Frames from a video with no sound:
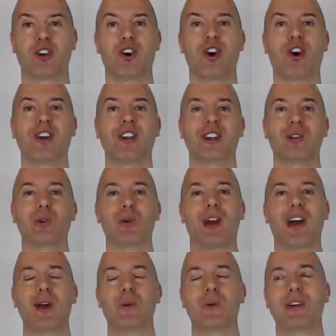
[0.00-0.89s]
going to
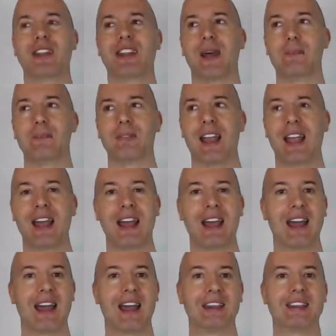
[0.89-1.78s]
have with them,
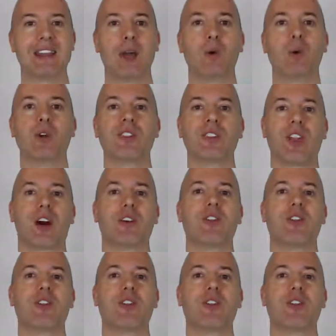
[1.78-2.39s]
they will not